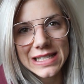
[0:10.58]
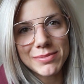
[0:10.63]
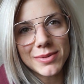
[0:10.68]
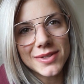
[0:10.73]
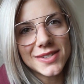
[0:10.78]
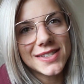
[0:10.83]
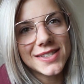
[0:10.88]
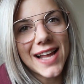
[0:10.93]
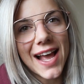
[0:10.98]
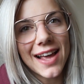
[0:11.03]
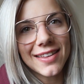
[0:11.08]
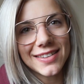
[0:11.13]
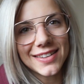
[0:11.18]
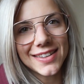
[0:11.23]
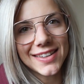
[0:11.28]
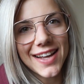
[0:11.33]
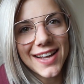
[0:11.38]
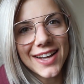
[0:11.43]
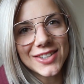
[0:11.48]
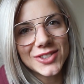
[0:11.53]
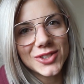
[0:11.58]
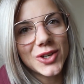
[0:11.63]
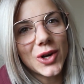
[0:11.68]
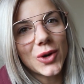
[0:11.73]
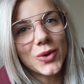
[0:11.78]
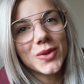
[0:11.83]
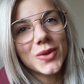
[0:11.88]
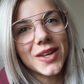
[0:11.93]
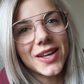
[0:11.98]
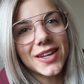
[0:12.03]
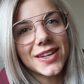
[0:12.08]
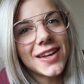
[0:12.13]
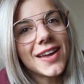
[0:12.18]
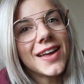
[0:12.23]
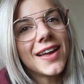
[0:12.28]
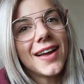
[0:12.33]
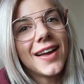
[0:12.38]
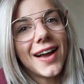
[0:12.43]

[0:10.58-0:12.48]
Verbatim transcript: sponsored athlete Asha Coulthard.